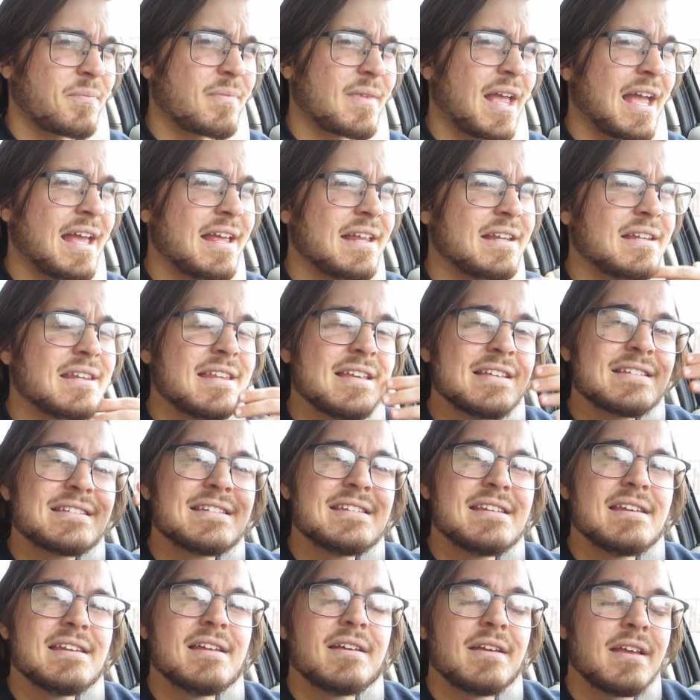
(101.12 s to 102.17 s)

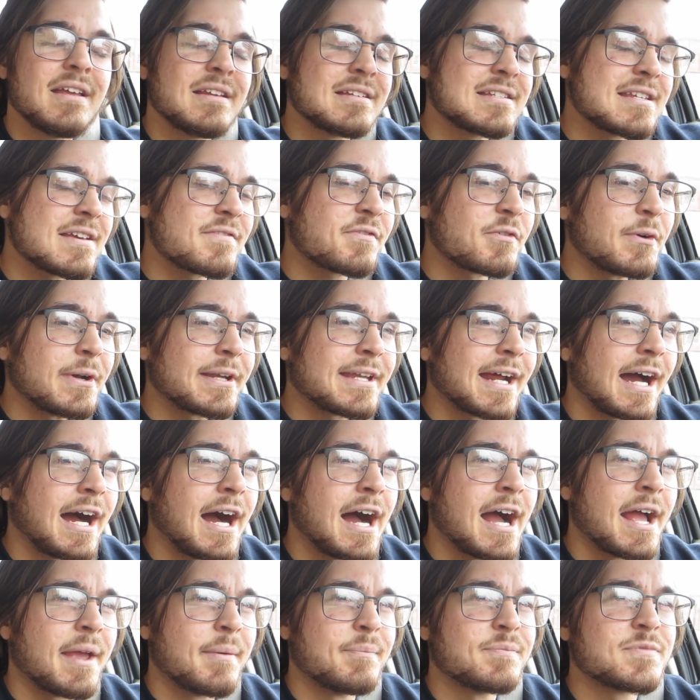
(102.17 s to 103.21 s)
in different
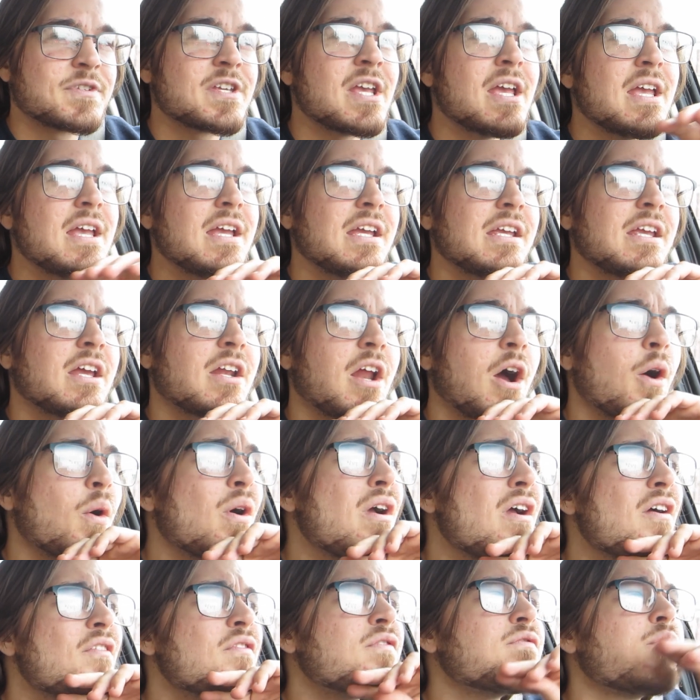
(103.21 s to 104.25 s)
times,
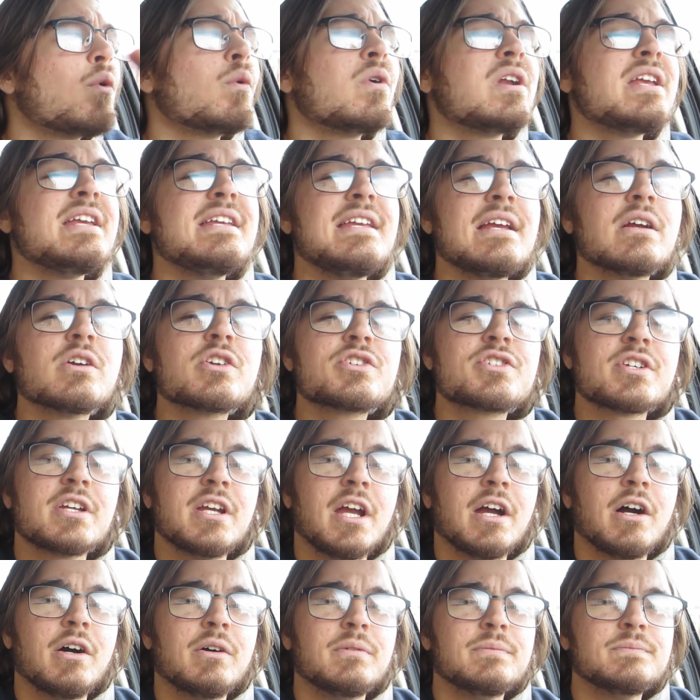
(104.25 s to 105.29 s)
40 years
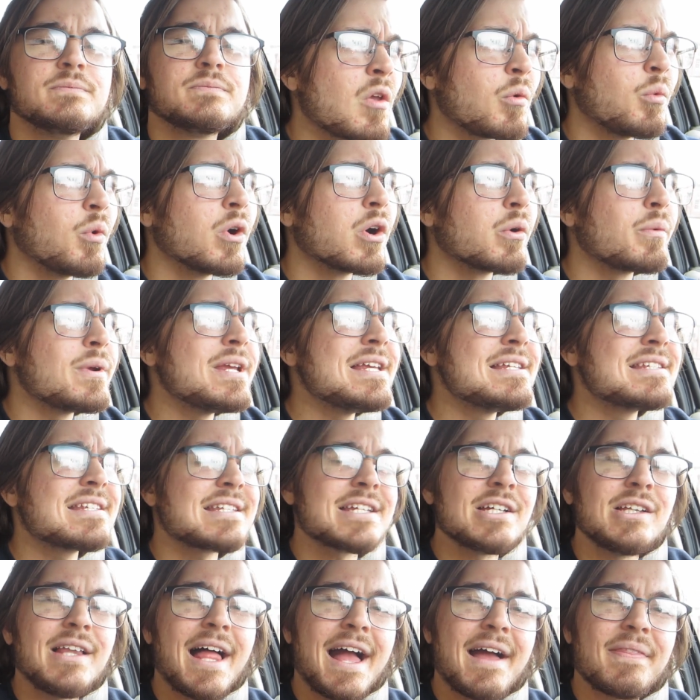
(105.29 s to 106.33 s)
ago, were we
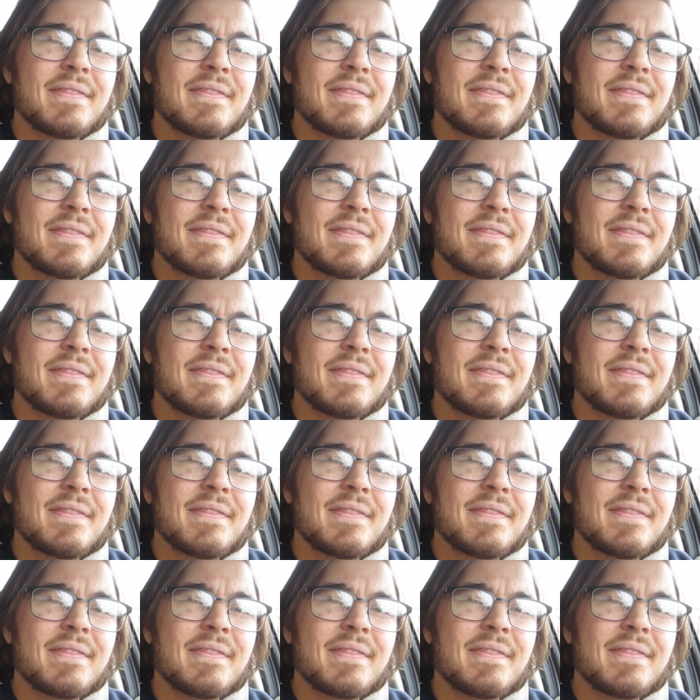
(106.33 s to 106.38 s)
still at